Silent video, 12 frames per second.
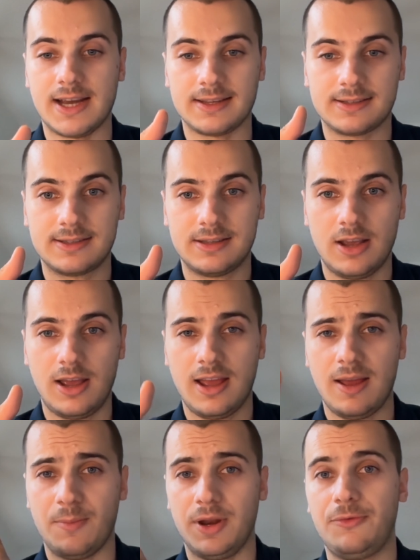tasks.
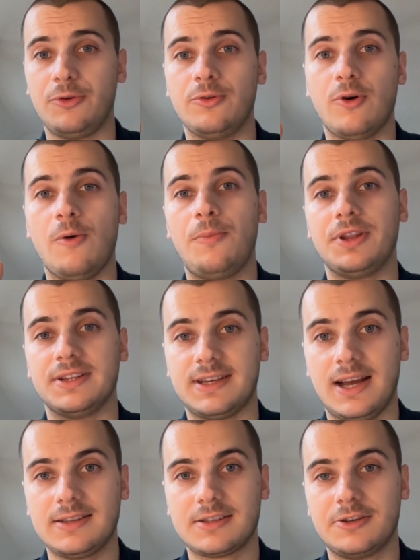But if you open a
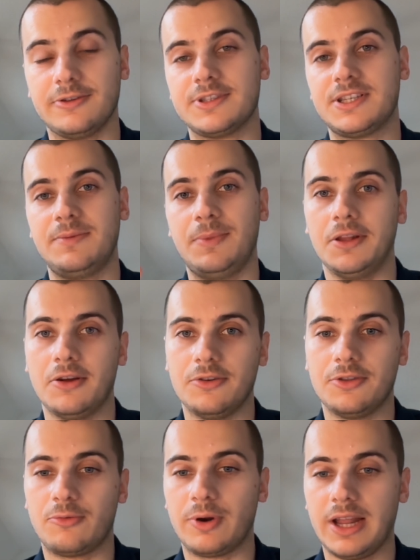task, you'll see below
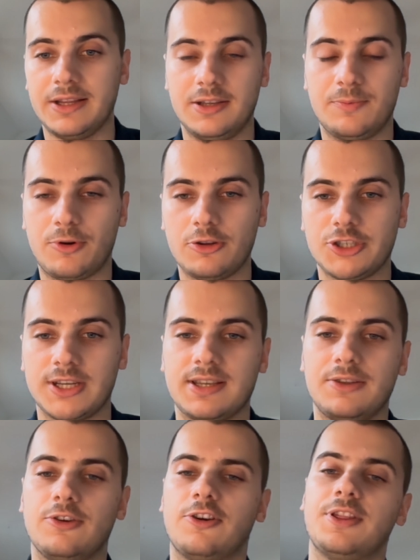the related projects,
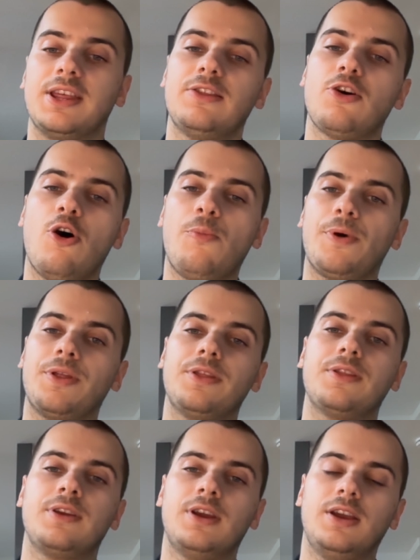and you could then
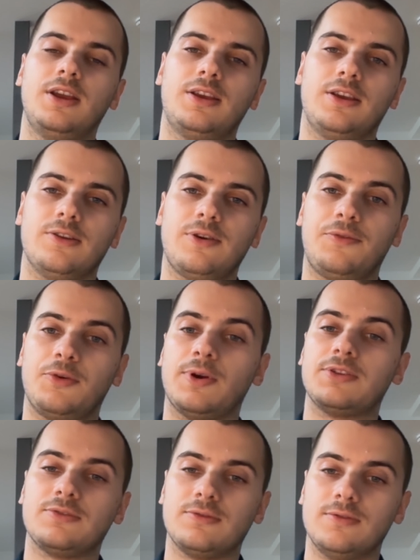open, if you
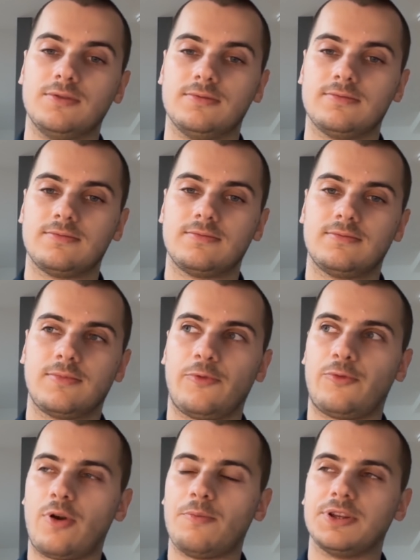want to,
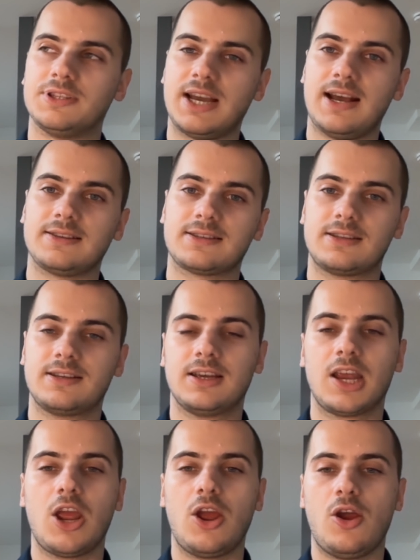from a task,
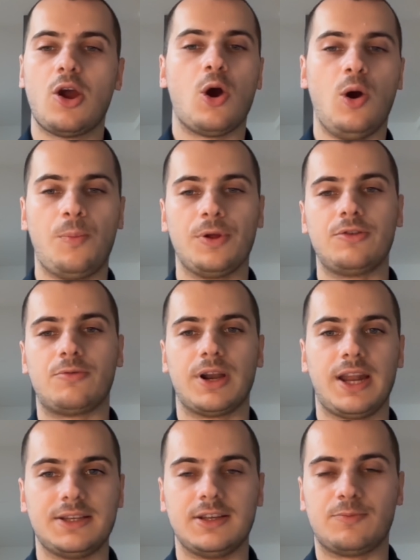open the
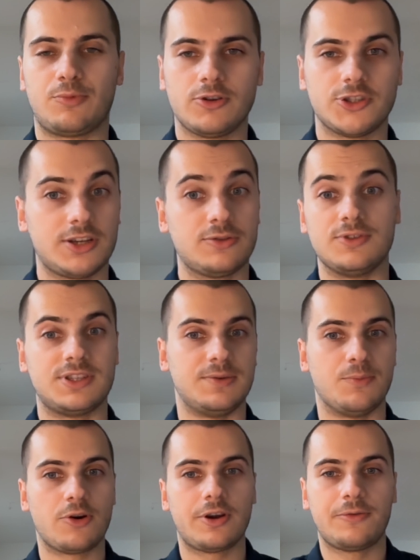related project to see
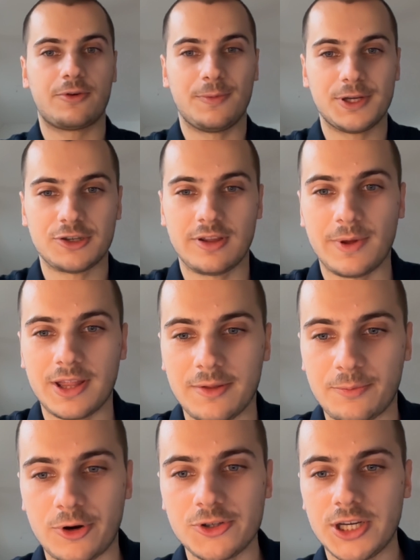more information about
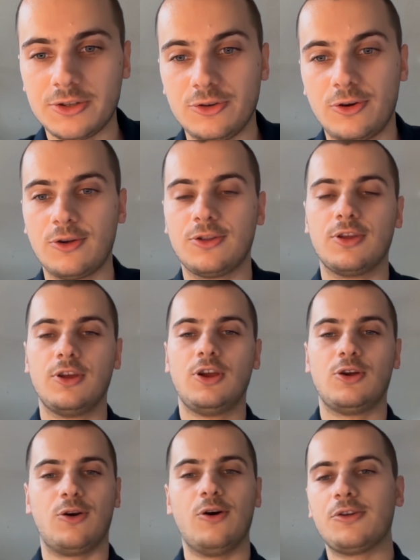that project, you could
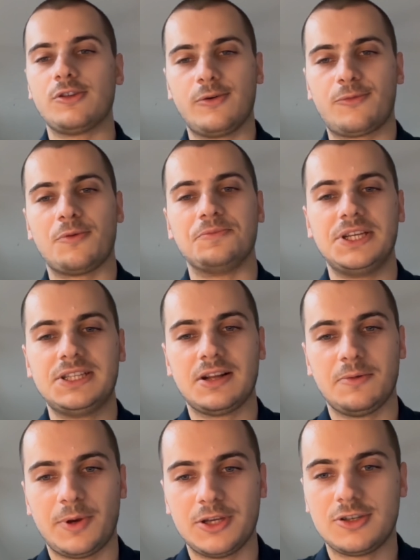go, from
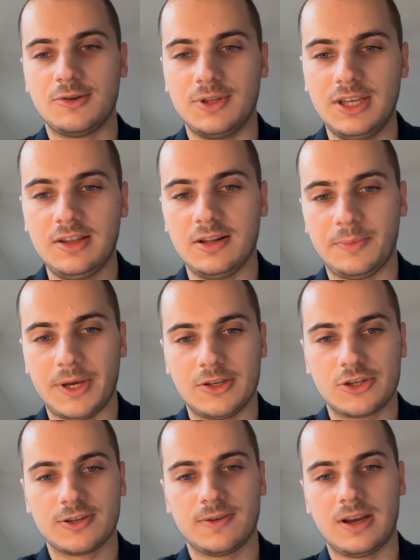detail page to detail
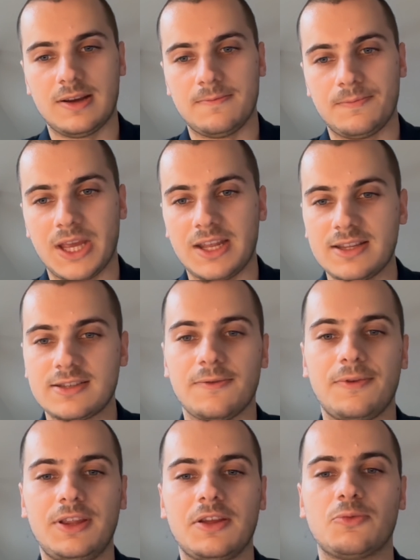page. And that's
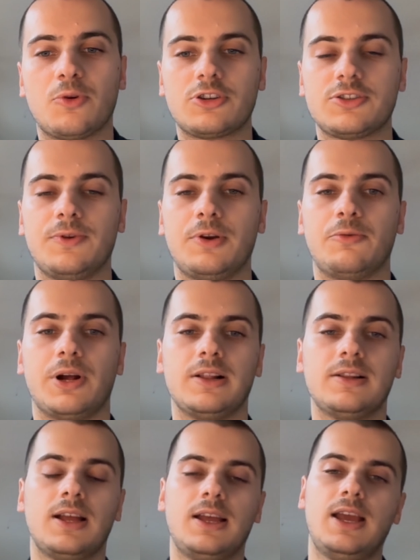something that works very
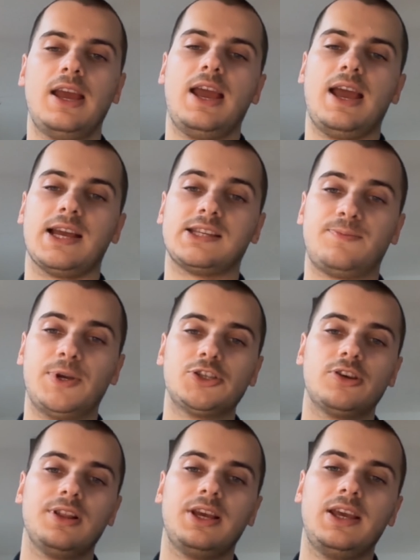well,
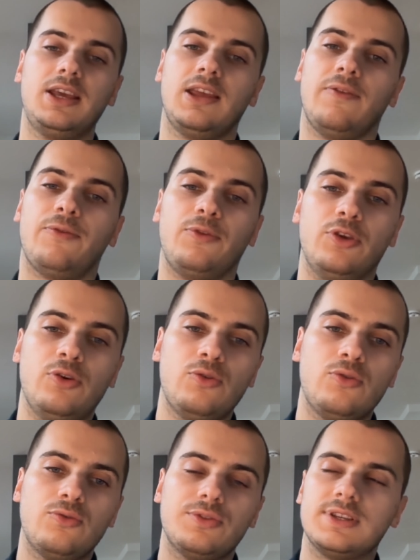especially if
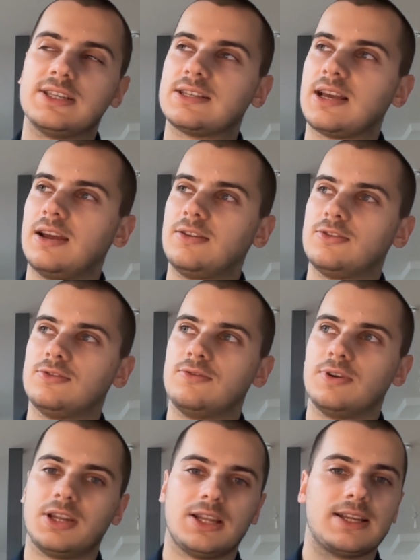you decide to,
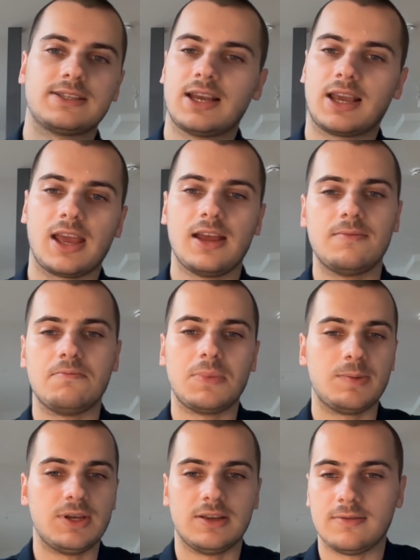and that's again,
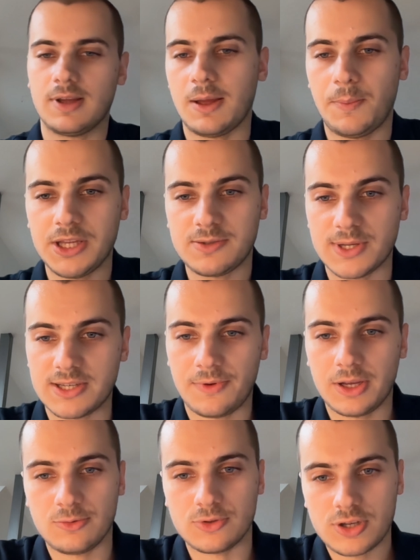maybe a bit
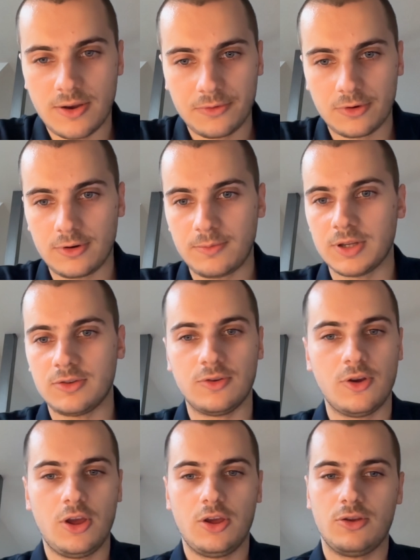specific to Softr, but
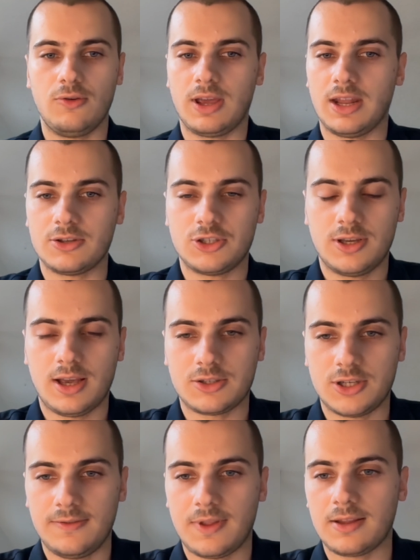you can
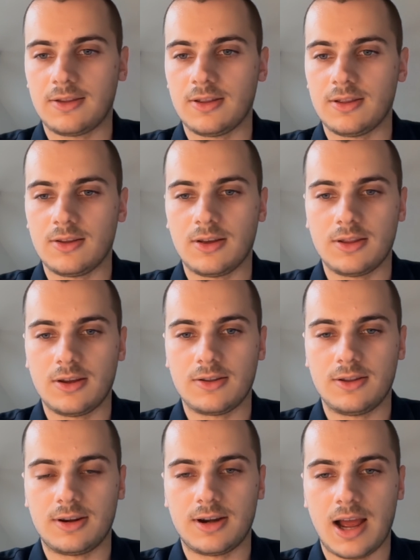achieve that on
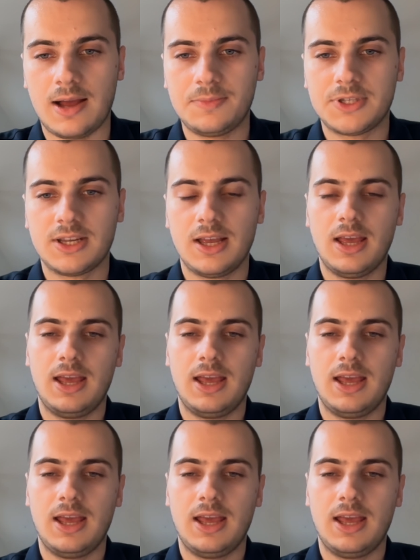other apps.